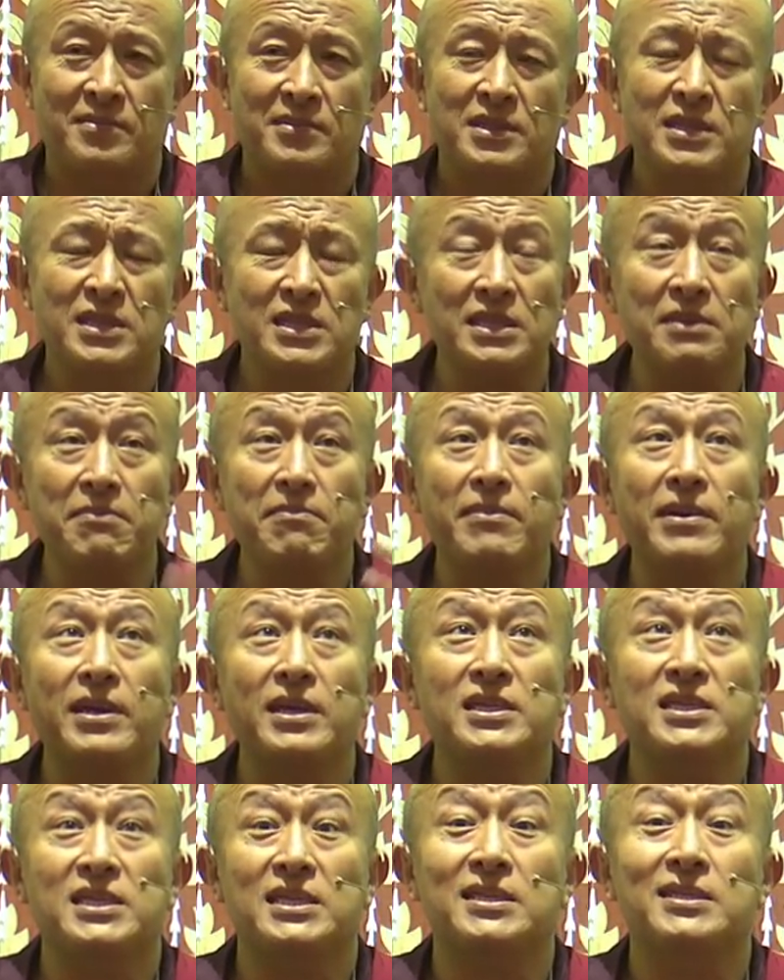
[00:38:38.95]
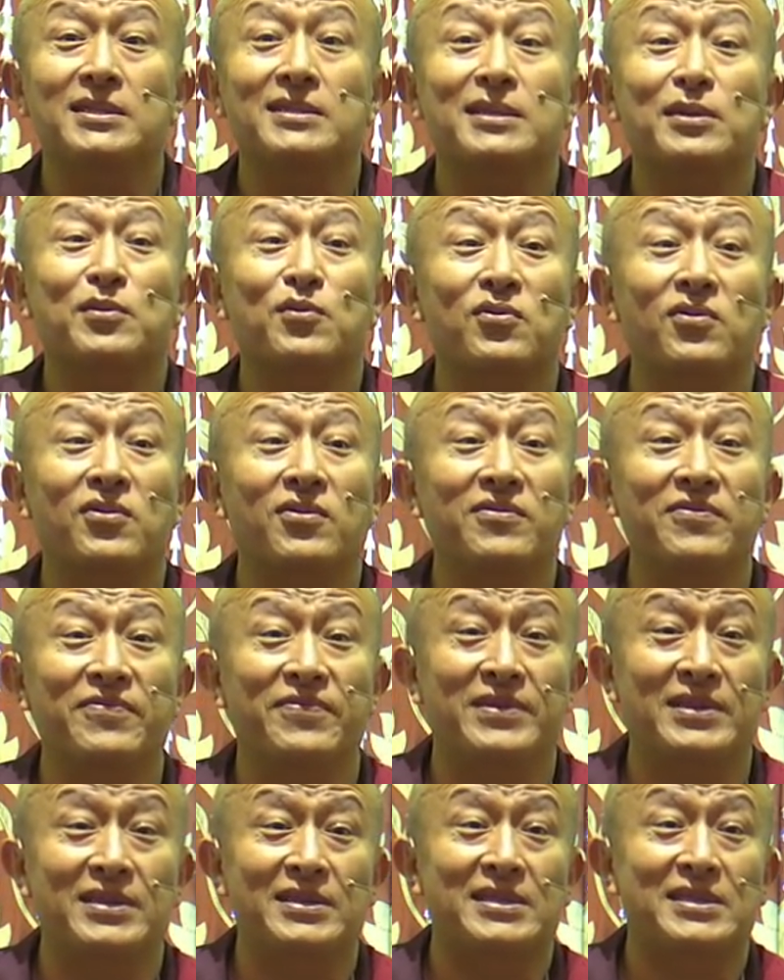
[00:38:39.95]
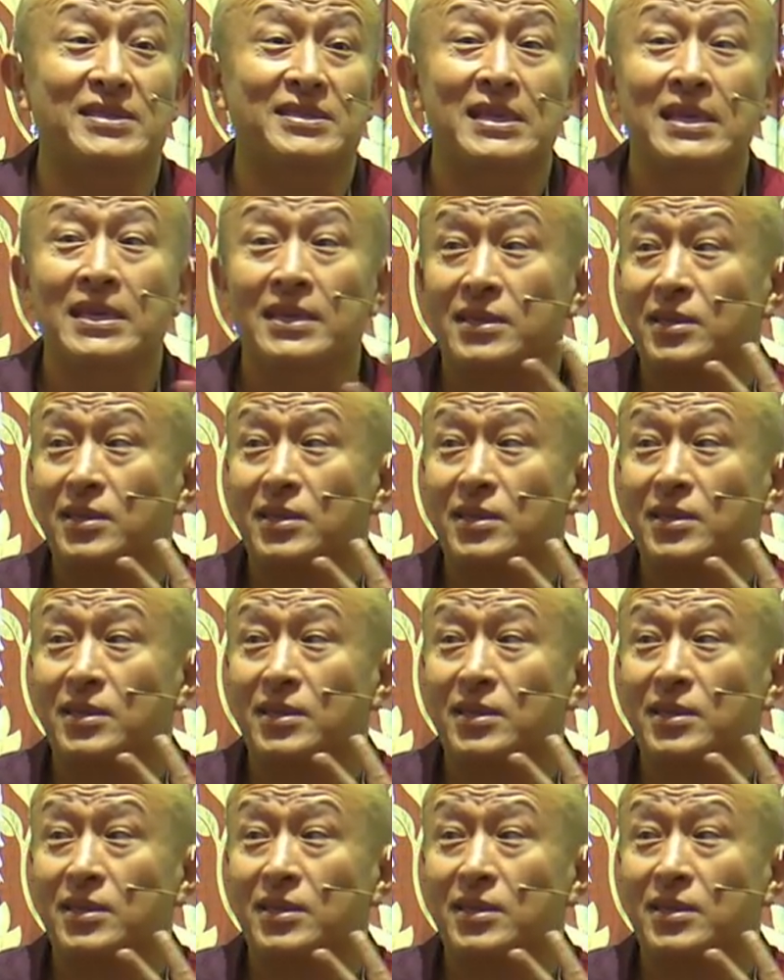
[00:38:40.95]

Just imagine the conference,